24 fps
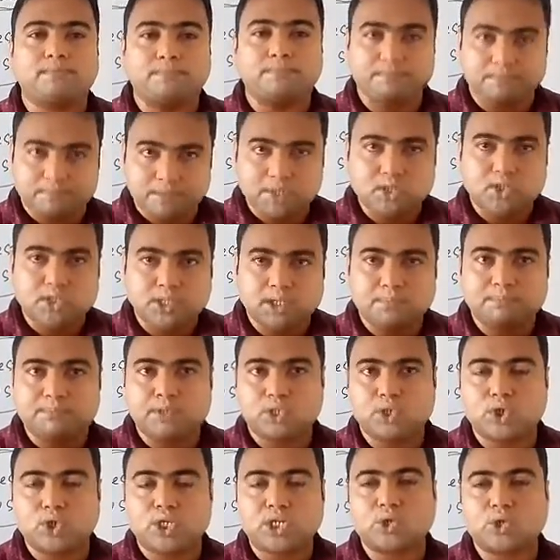the
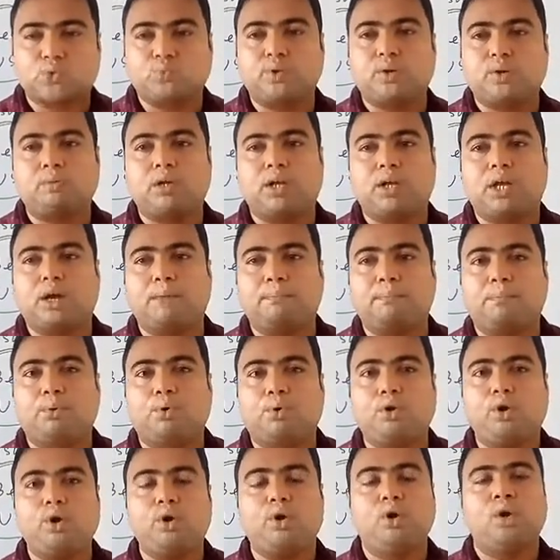business will be
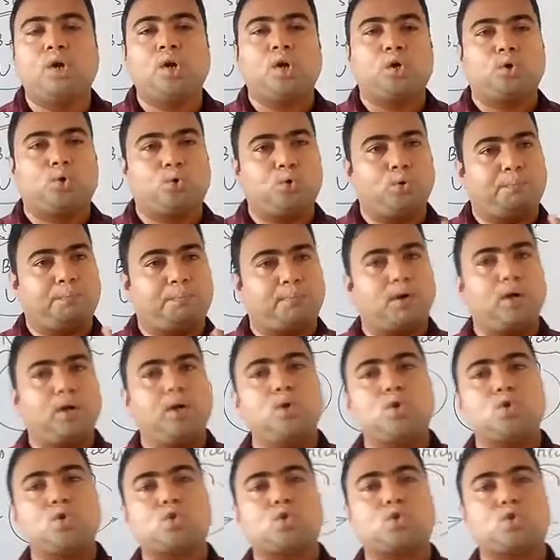able to
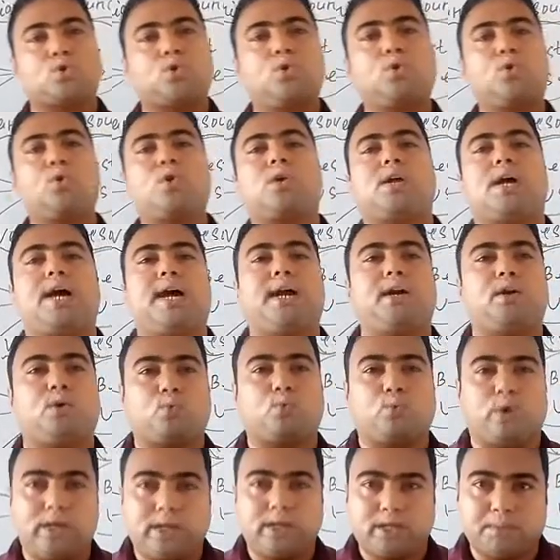produce good and
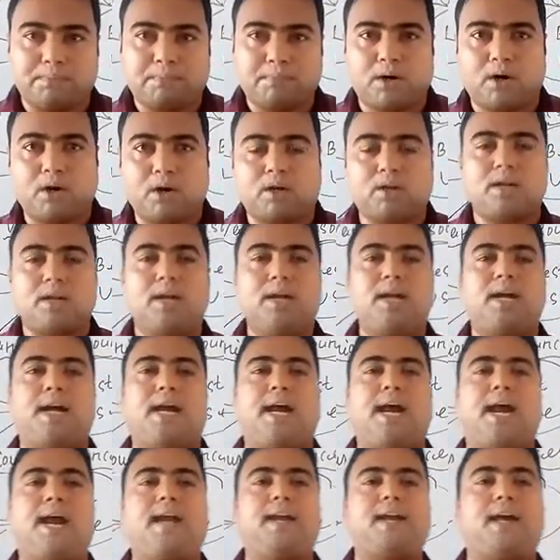quality product
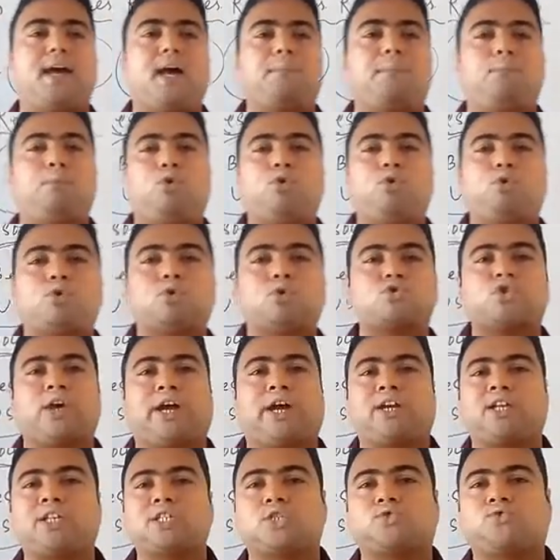and able to
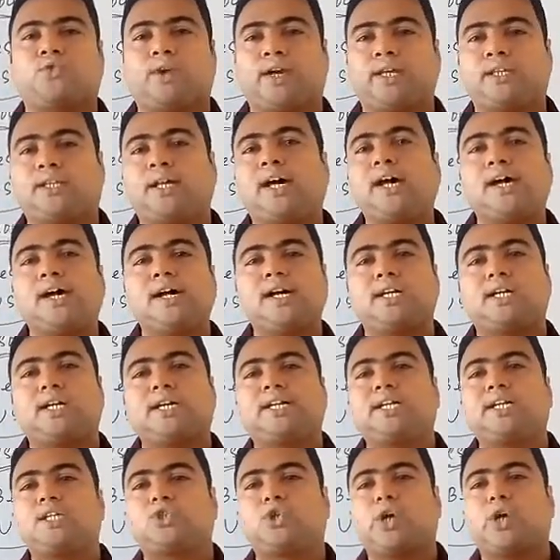satisfy the
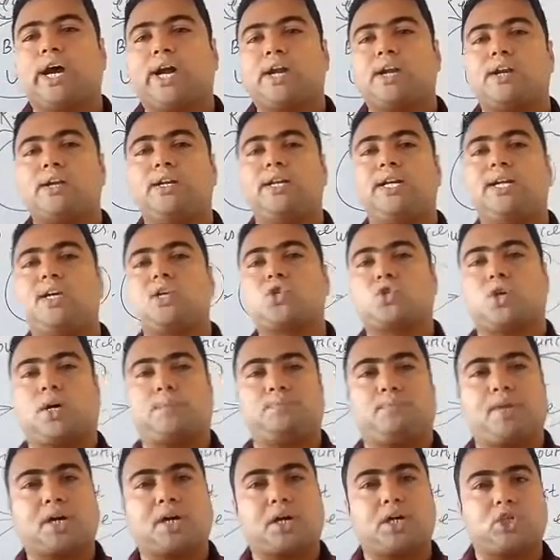desired needs of
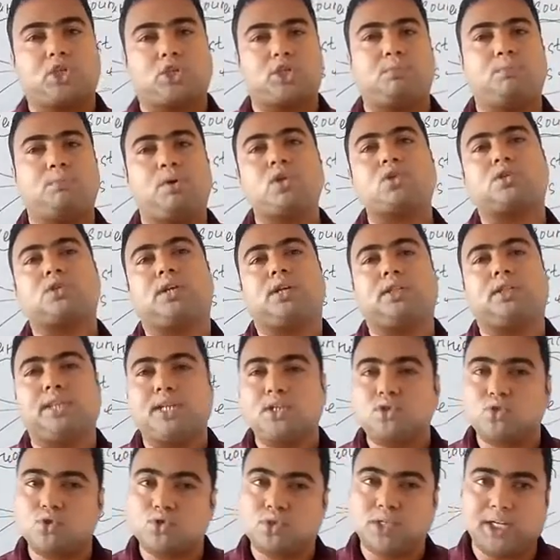the customers in the
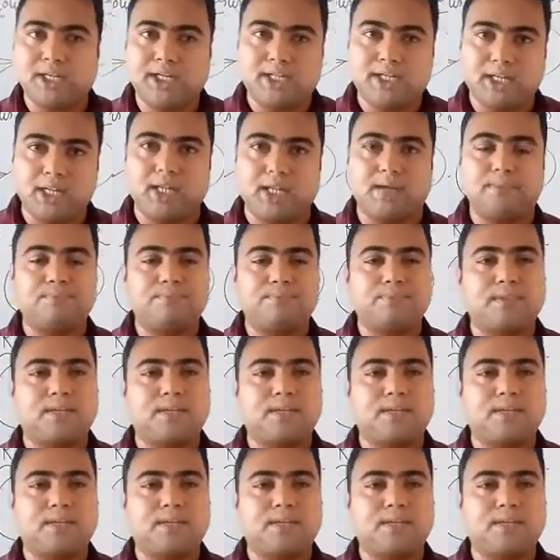society.